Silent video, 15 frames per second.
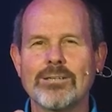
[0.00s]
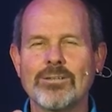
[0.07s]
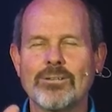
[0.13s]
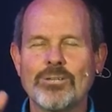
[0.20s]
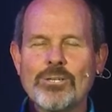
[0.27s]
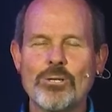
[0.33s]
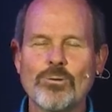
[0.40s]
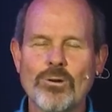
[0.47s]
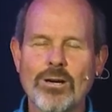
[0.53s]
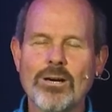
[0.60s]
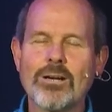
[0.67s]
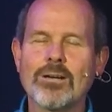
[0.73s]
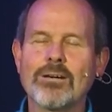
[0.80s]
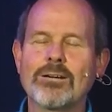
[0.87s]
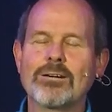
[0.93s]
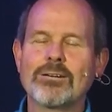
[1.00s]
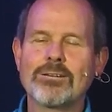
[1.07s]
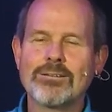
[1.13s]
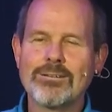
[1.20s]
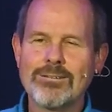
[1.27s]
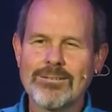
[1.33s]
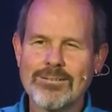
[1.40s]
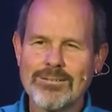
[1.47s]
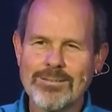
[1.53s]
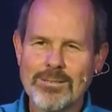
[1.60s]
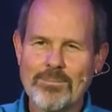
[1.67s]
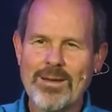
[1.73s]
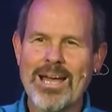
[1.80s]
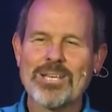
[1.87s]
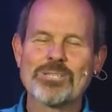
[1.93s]
Lord, you are
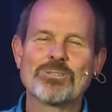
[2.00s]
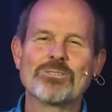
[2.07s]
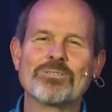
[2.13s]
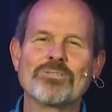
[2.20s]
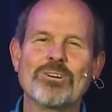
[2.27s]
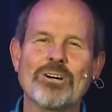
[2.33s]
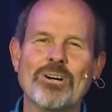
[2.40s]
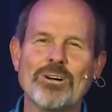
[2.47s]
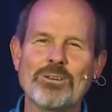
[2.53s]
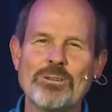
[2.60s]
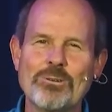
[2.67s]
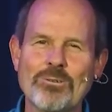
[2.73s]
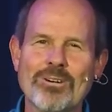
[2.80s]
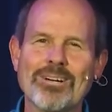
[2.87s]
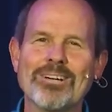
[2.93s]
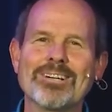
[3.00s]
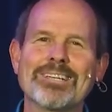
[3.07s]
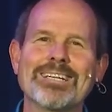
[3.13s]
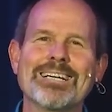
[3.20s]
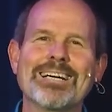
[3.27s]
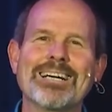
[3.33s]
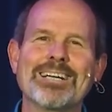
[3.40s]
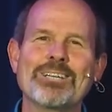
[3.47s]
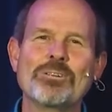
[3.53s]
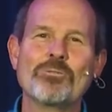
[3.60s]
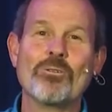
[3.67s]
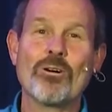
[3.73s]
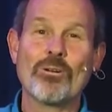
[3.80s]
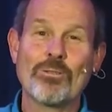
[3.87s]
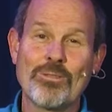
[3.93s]
the master of all. You are God.
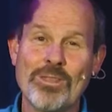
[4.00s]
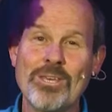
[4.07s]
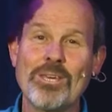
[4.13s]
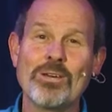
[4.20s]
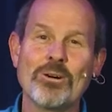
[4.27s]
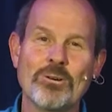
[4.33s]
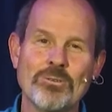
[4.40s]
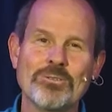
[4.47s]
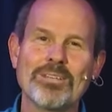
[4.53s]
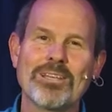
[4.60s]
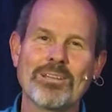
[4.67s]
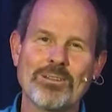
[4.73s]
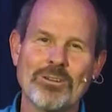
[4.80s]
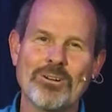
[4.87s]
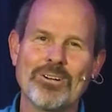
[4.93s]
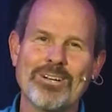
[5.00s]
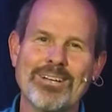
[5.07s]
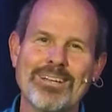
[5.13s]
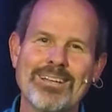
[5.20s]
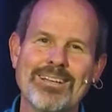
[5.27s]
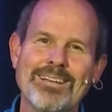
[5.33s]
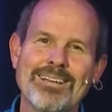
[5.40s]
You are the only Lord,